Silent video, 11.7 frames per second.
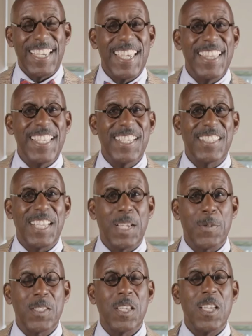In these
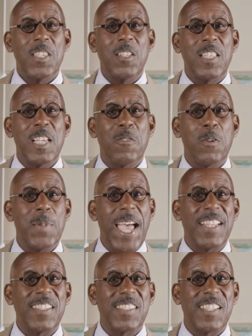segments, you'll hear from
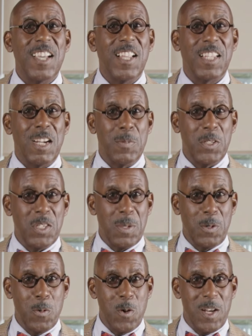Alex Cull, our
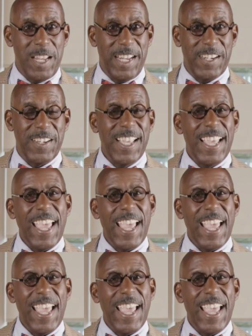museum coordinator,